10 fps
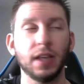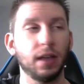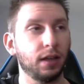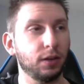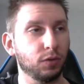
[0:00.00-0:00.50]

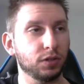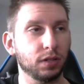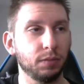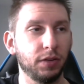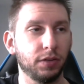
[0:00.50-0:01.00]
And of course, leave
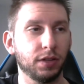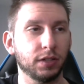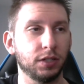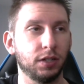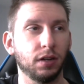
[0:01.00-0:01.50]
me your thoughts
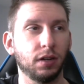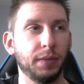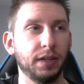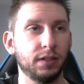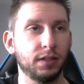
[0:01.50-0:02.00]
and
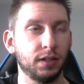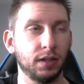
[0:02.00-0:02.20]
comments.